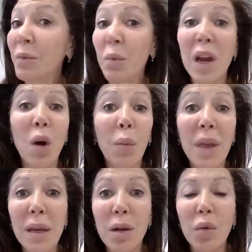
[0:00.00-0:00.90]
We hope
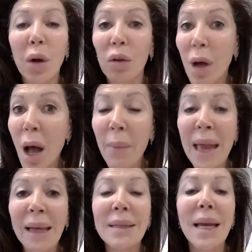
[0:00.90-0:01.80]
that you will
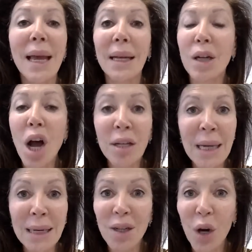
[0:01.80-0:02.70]
comment and
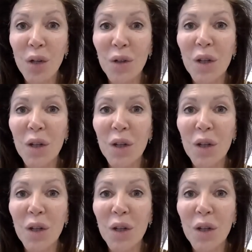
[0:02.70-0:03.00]
contact Dr.